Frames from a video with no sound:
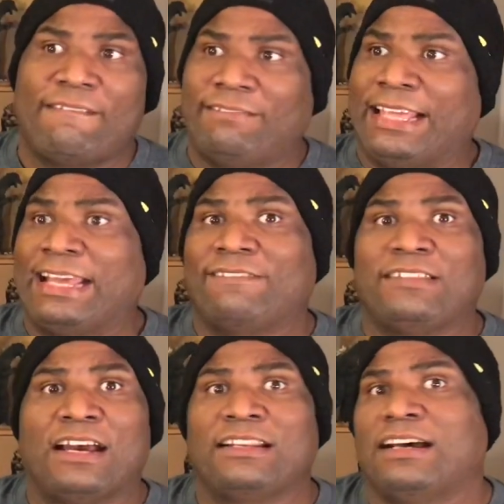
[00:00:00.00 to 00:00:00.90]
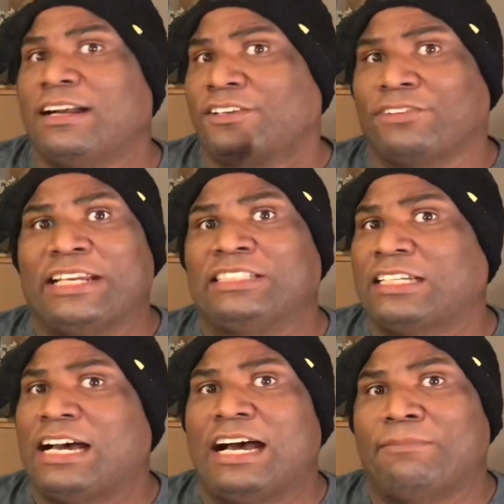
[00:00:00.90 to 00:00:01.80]
They have done a great
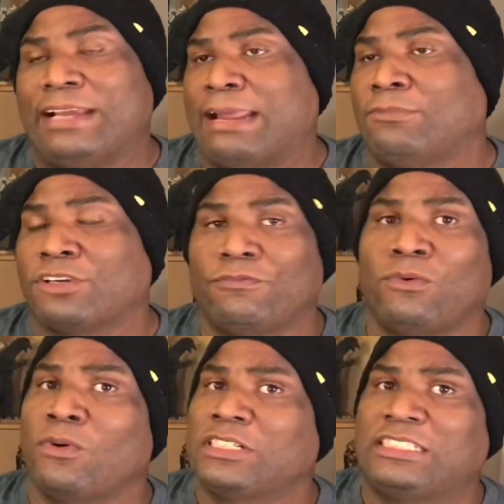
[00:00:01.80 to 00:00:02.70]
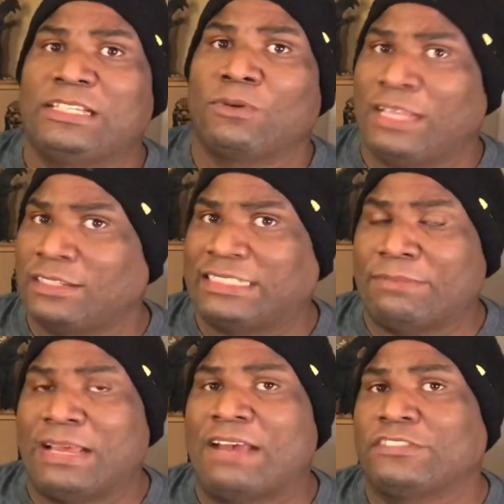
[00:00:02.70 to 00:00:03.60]
job, and I'm looking forward to see what else they
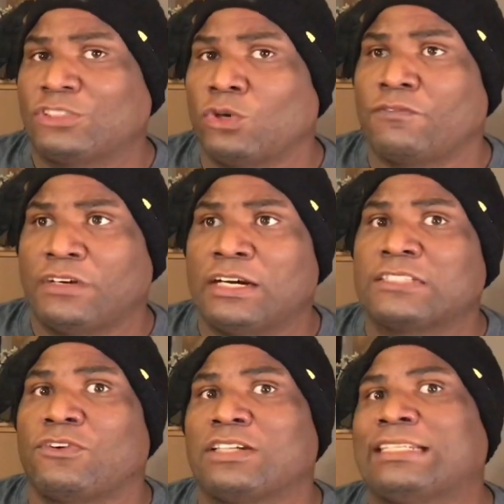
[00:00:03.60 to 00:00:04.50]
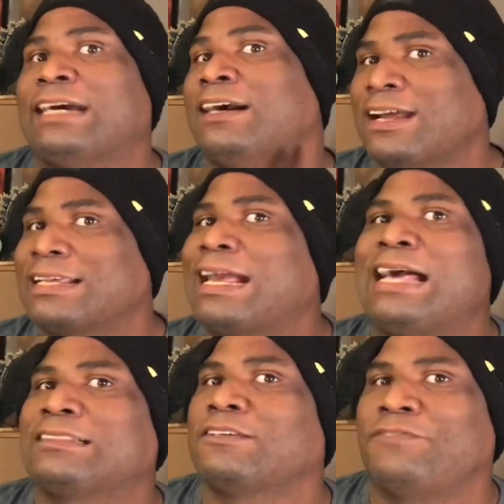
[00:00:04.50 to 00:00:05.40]
may have in store for us, as far as like other
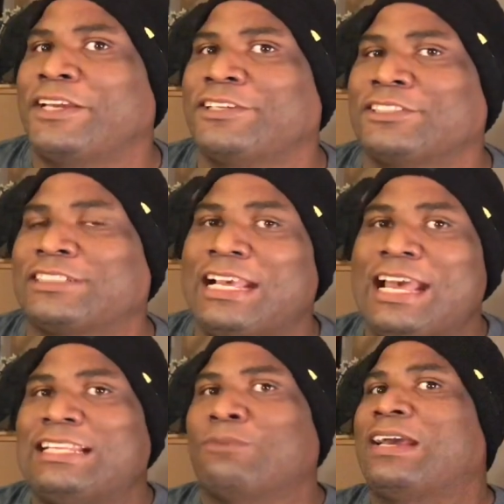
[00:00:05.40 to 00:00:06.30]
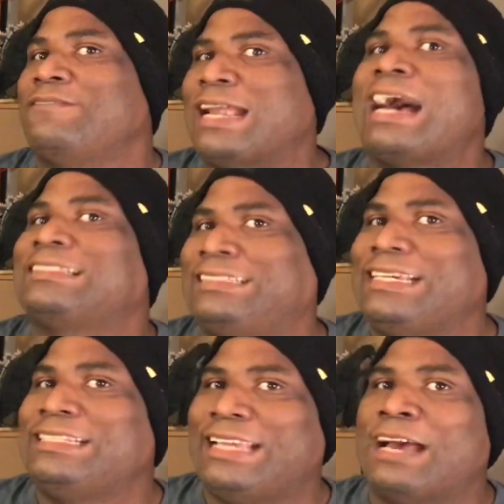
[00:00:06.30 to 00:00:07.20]
Godzilla figures that we have not
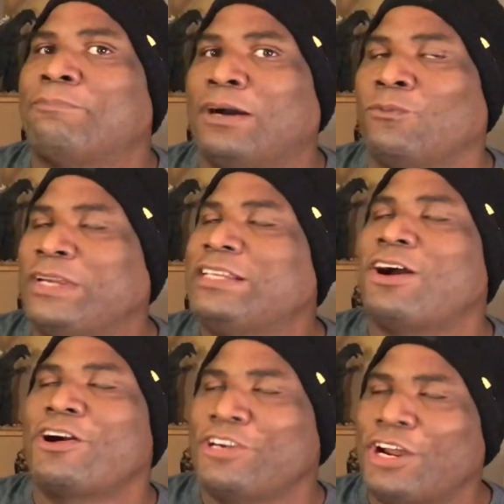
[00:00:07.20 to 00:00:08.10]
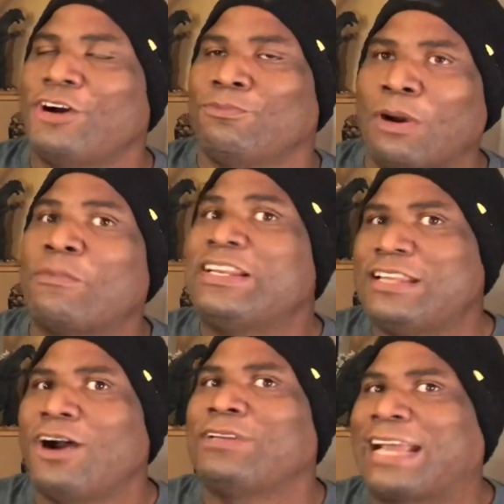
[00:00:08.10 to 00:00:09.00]
seen yet, but we
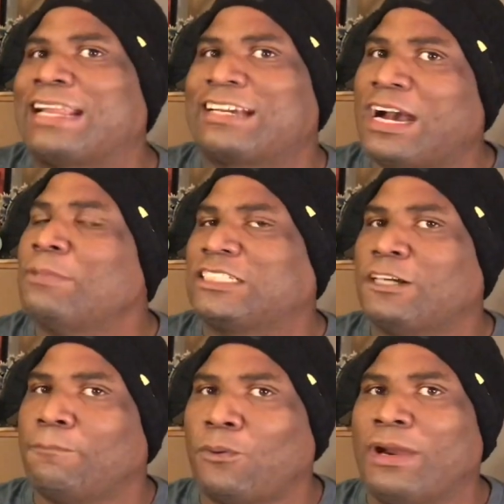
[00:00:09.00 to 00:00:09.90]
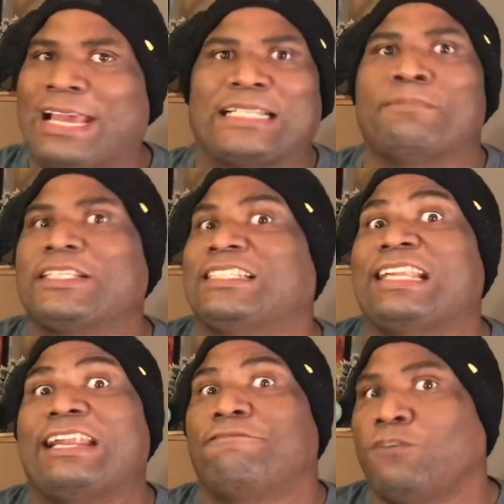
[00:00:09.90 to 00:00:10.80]
know they gotta come at some point. As I mentioned, the
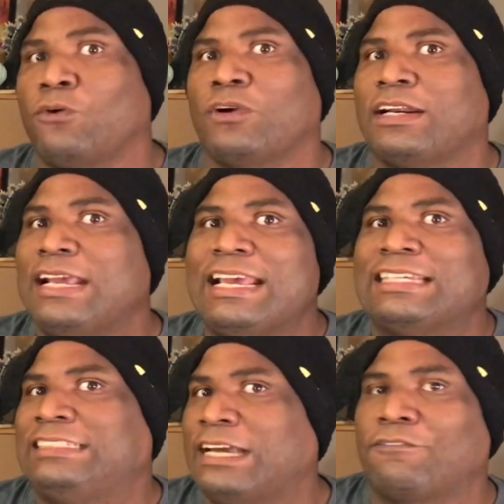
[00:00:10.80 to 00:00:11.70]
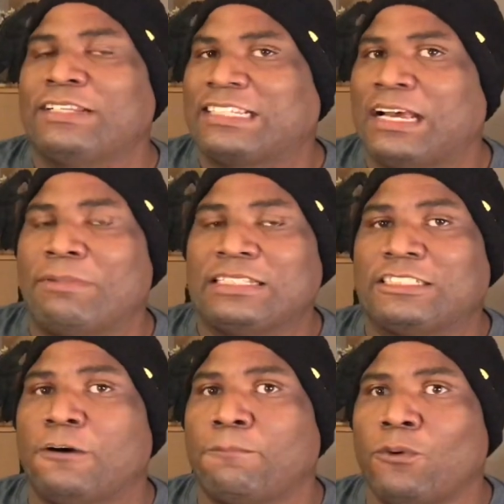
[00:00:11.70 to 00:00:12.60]
94 is definitely coming at
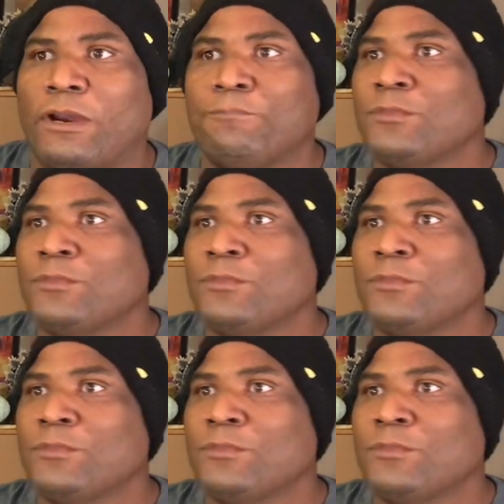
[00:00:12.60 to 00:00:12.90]
some point.